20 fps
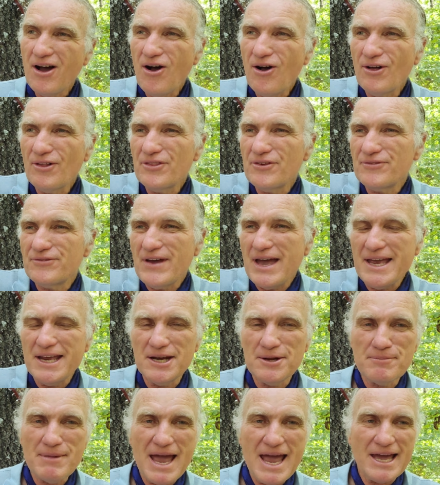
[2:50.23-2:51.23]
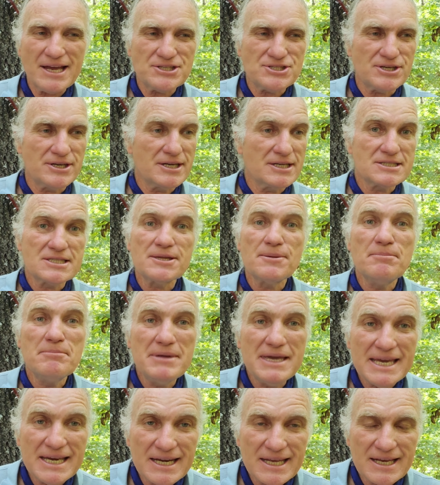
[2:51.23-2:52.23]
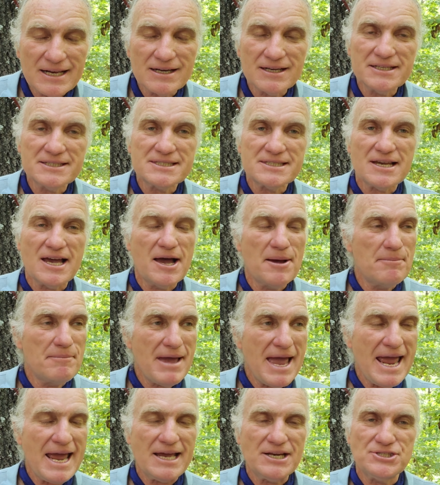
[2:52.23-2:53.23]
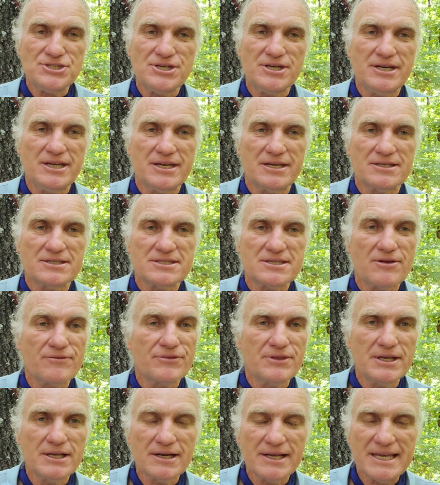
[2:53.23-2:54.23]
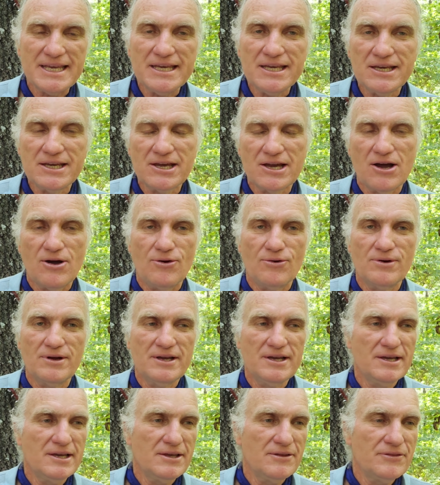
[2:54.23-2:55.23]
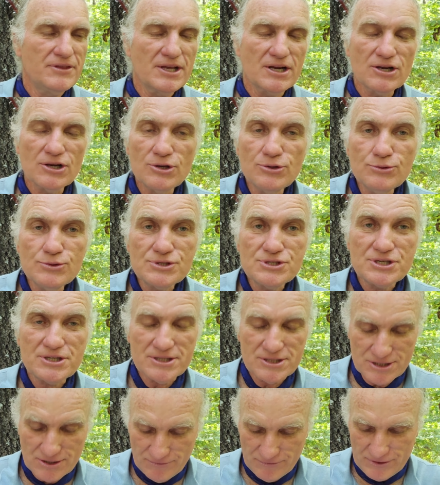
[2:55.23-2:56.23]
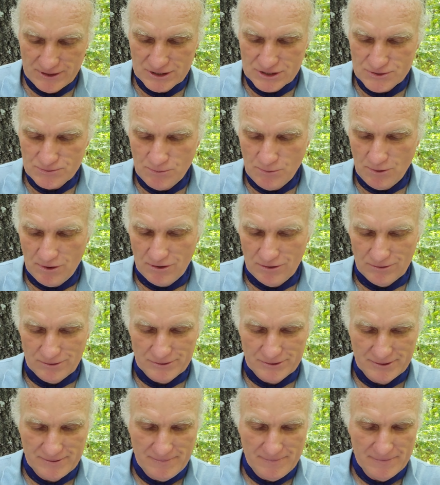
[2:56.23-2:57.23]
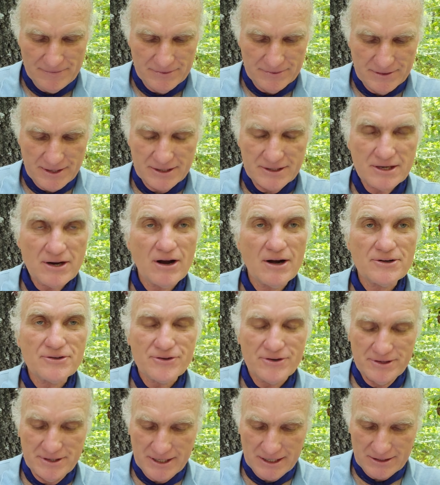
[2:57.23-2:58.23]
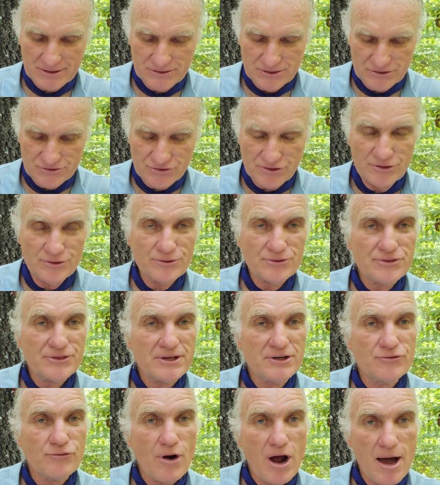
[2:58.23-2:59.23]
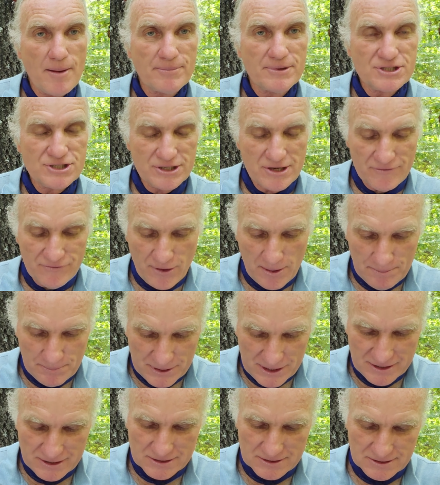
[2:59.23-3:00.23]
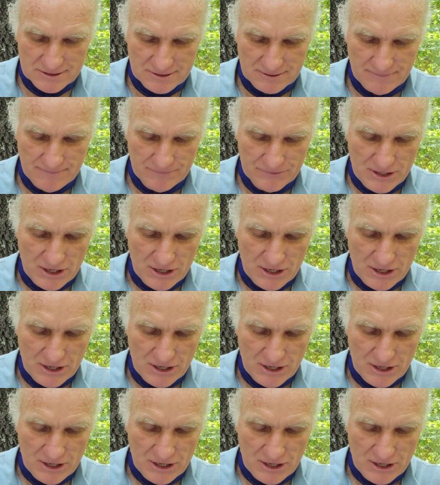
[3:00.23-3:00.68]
All the vain imaginings, the meaningless imaginings of the ego, the illusions of this world that contradict the truth and rob us of our peace.